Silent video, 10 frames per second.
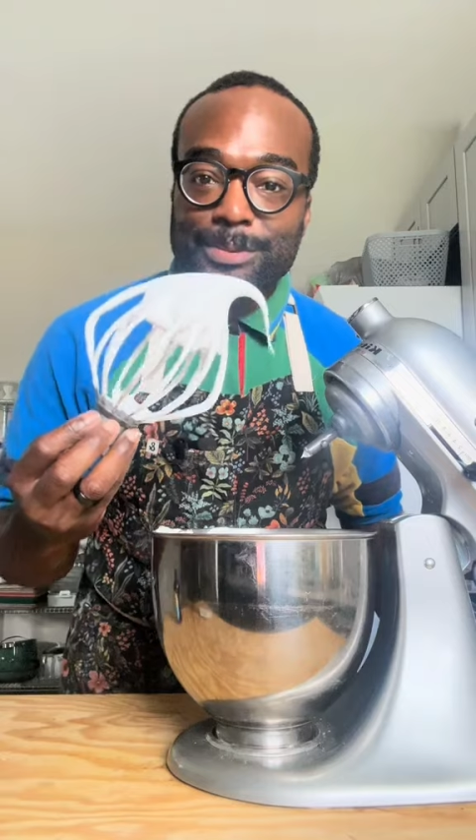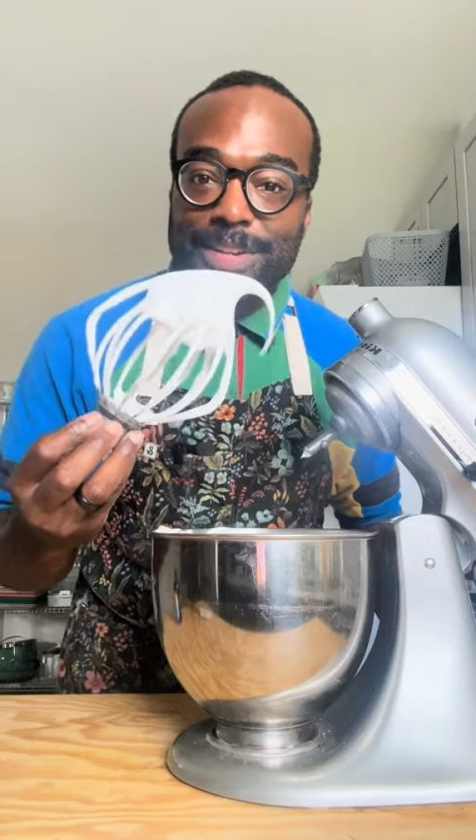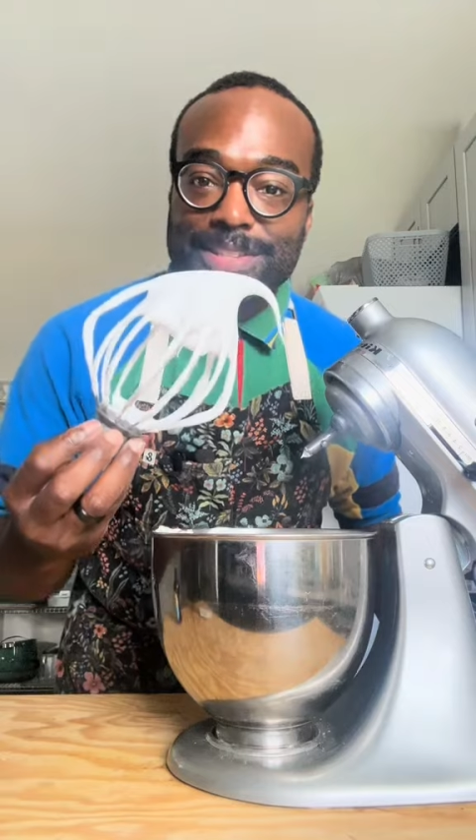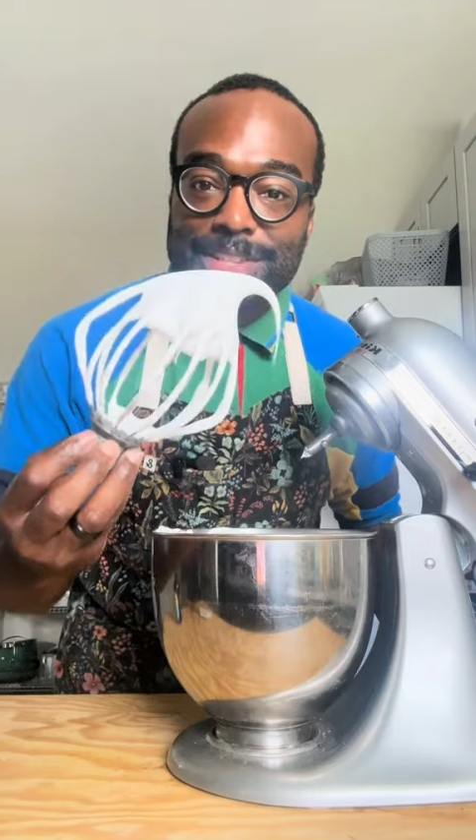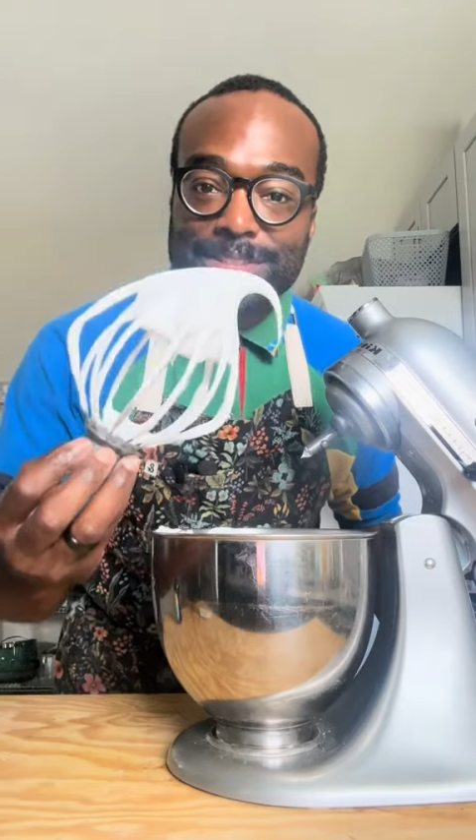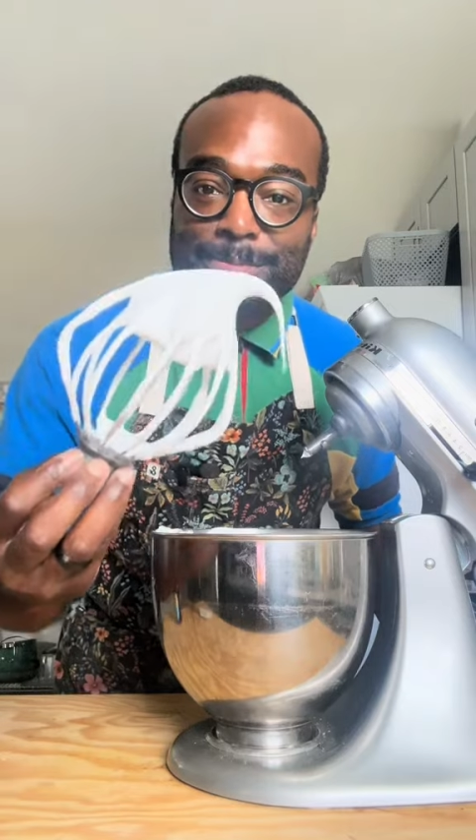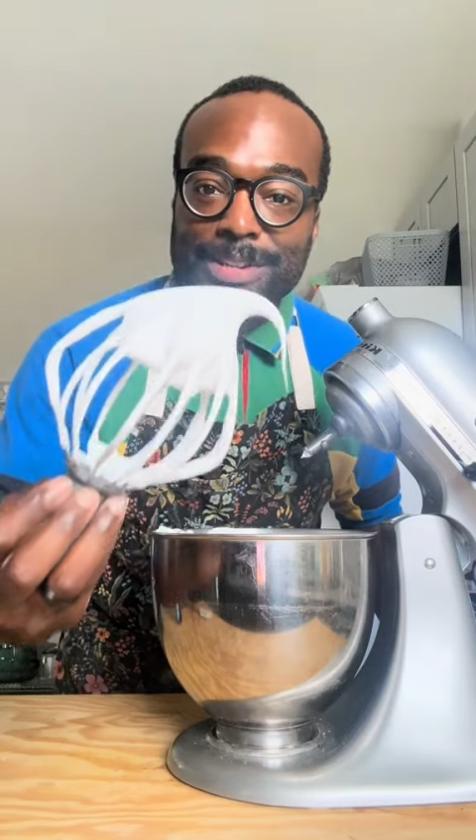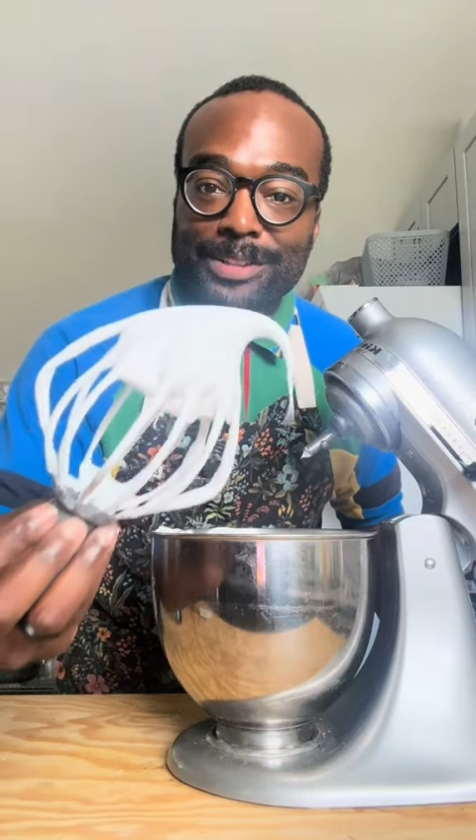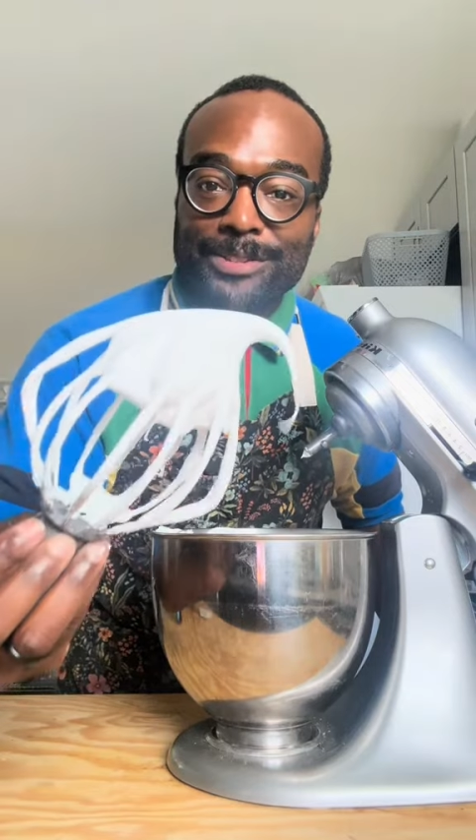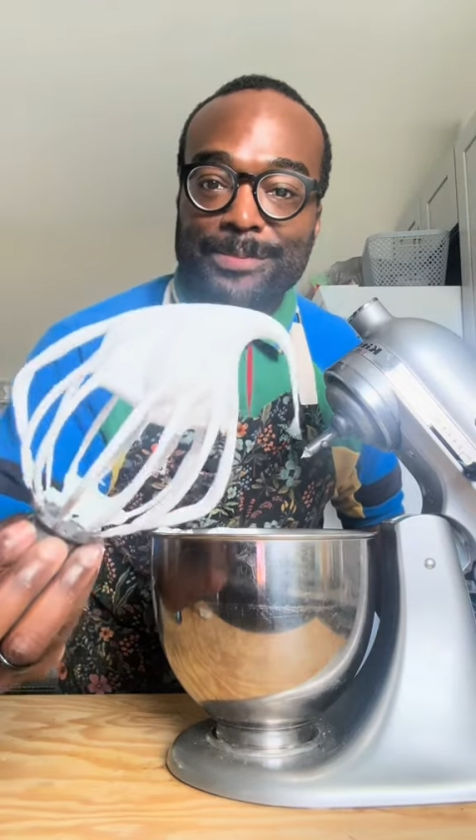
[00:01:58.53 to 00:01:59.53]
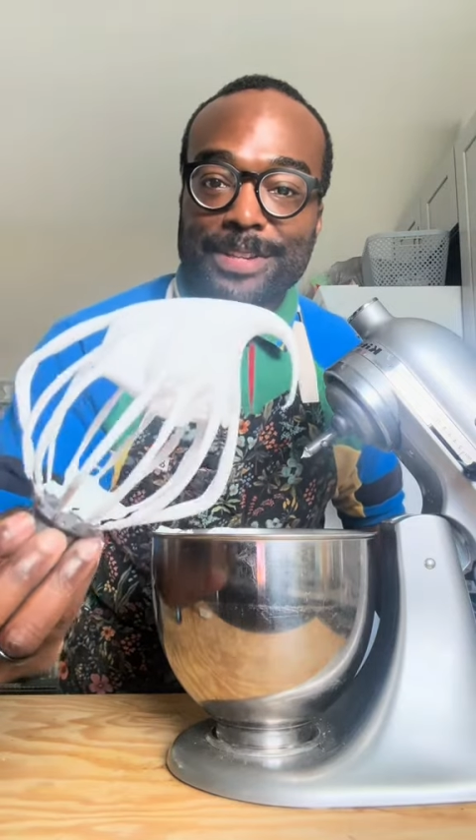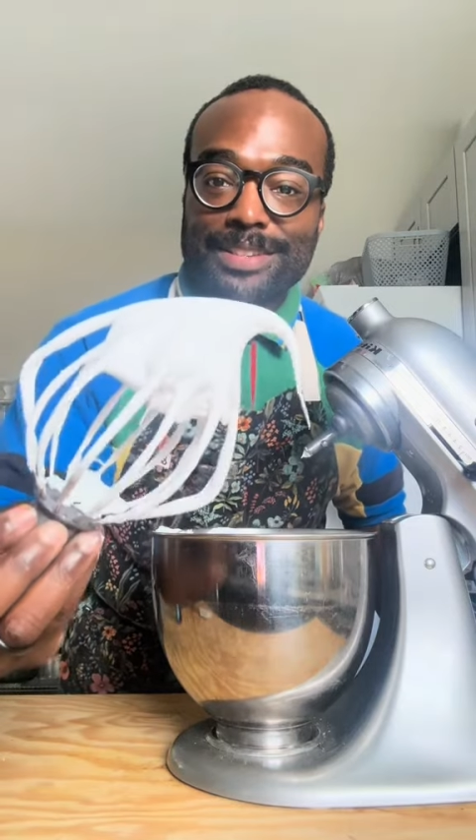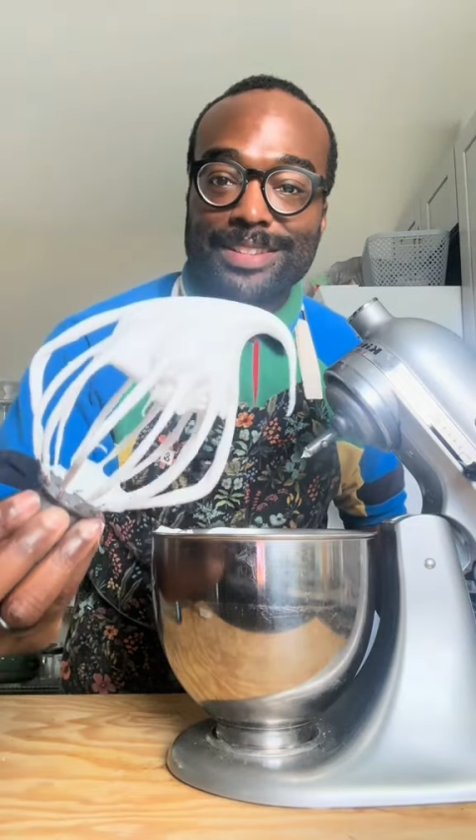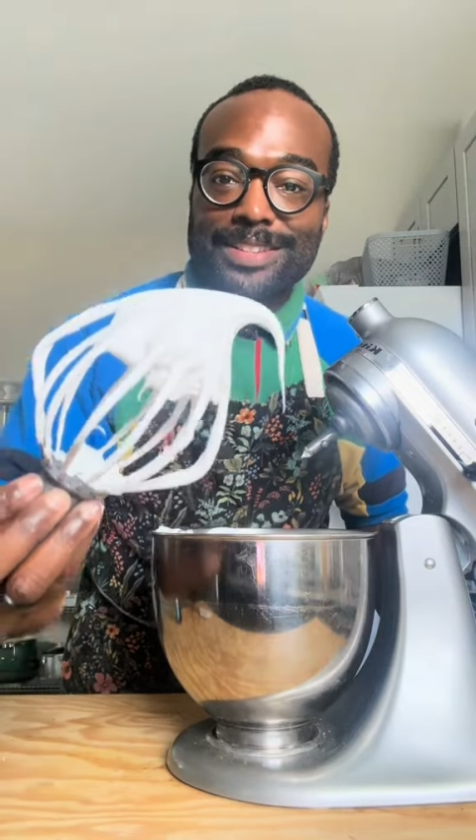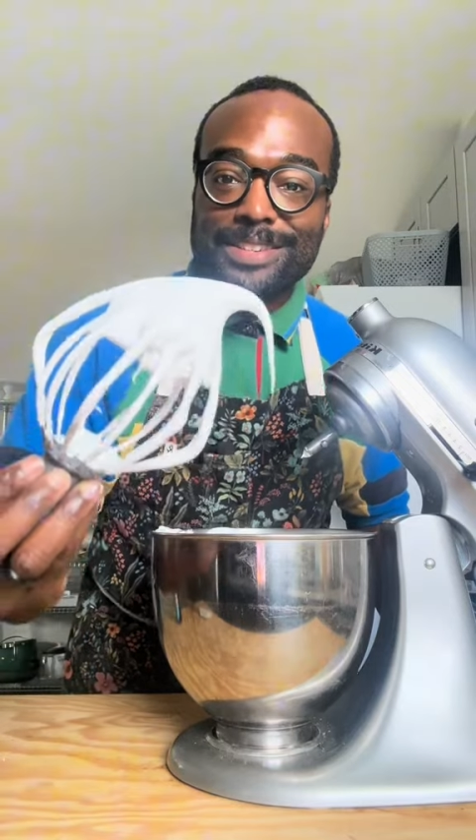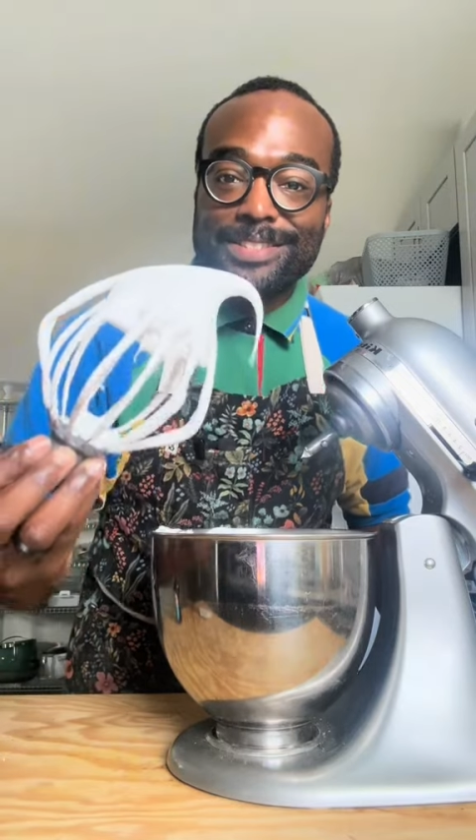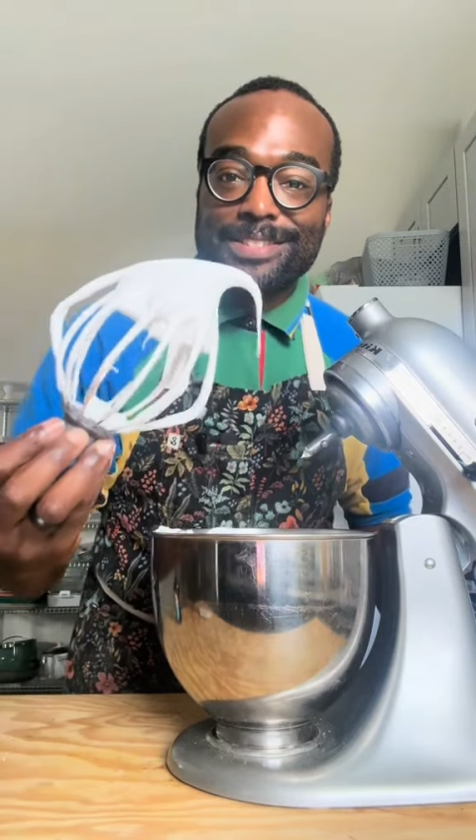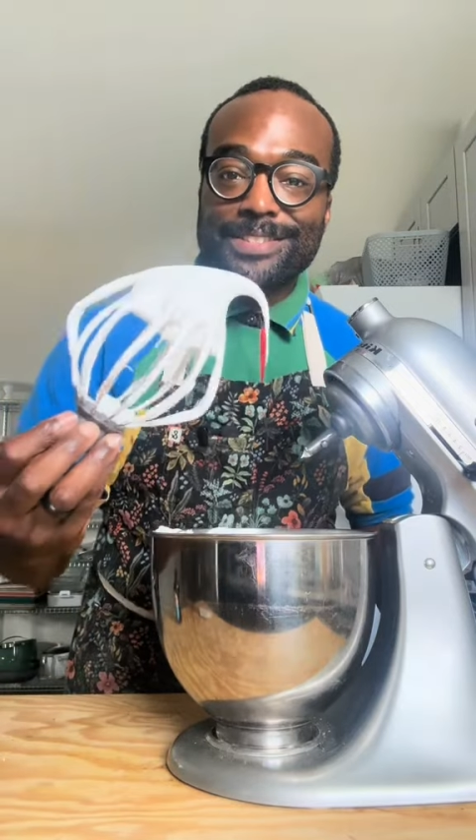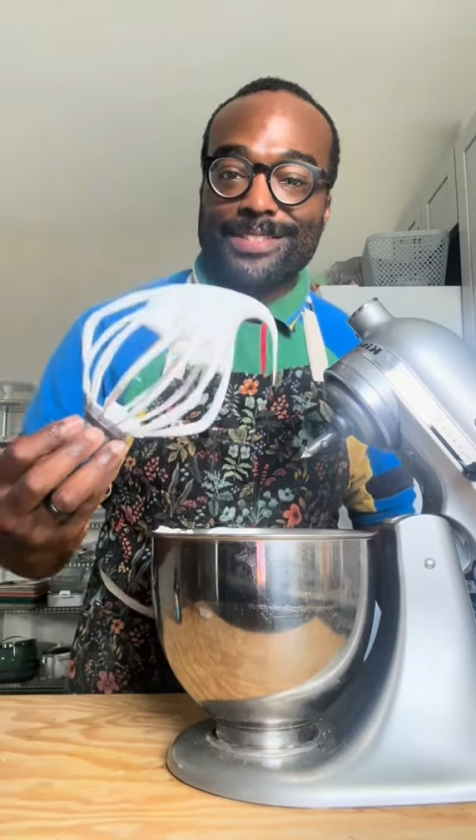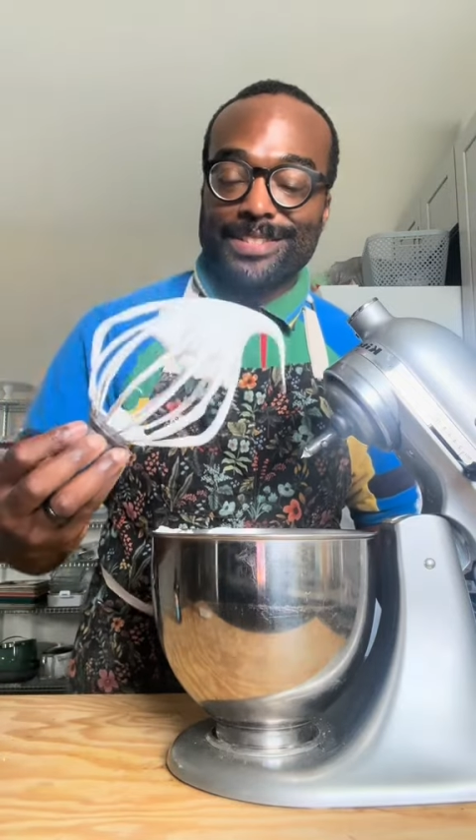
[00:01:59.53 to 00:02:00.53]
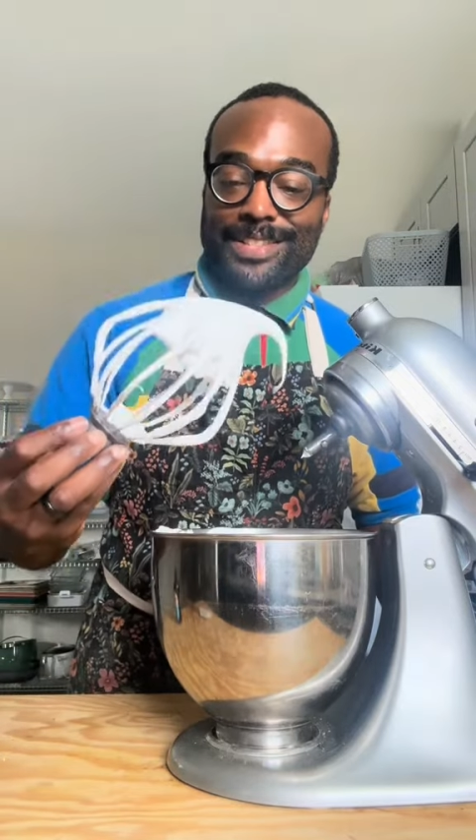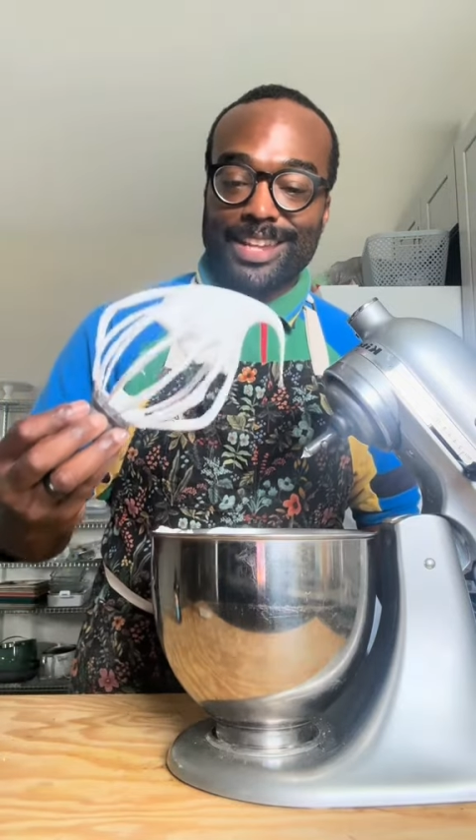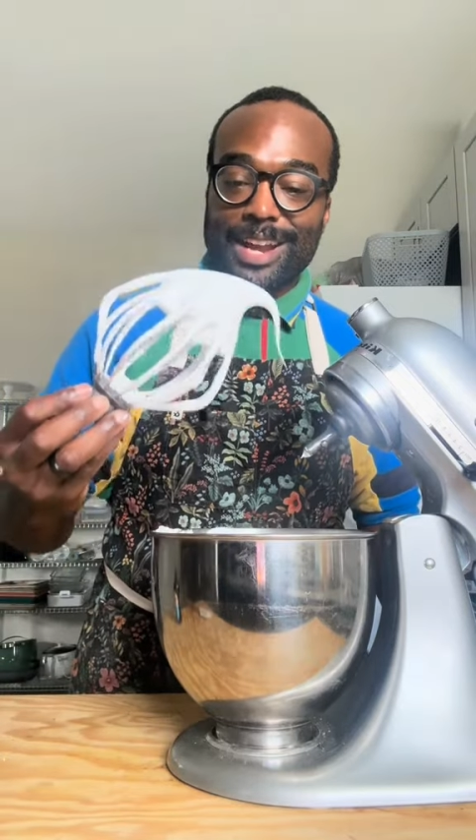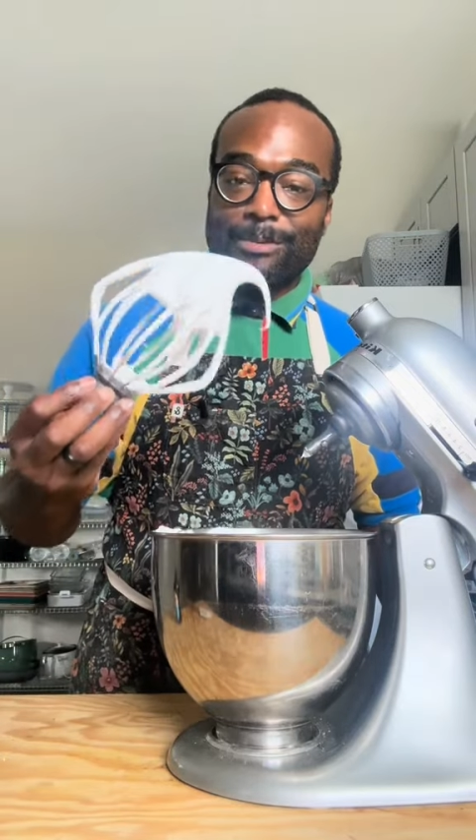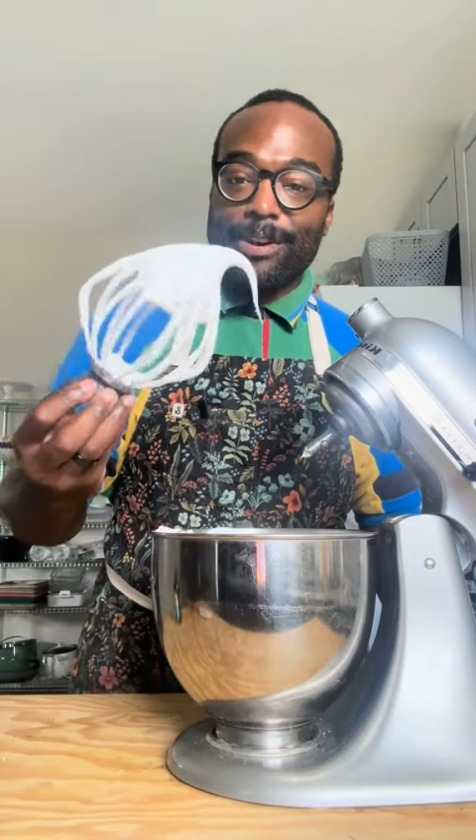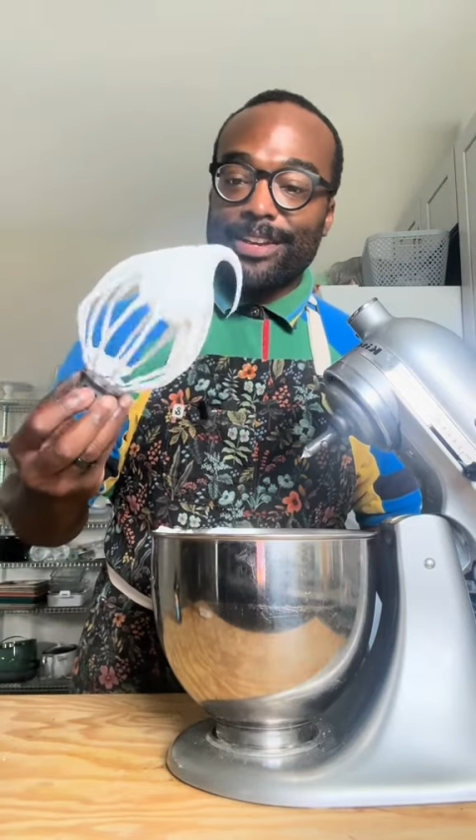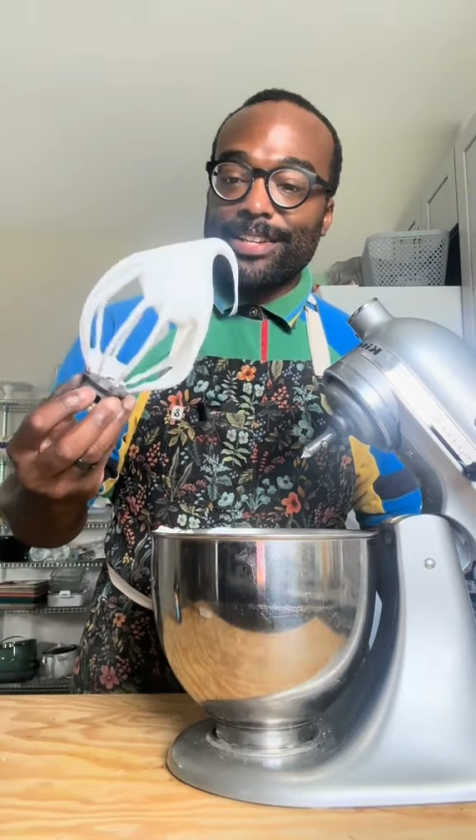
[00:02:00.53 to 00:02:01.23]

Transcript: so we can see it's pretty close to being done to the consistency that I want.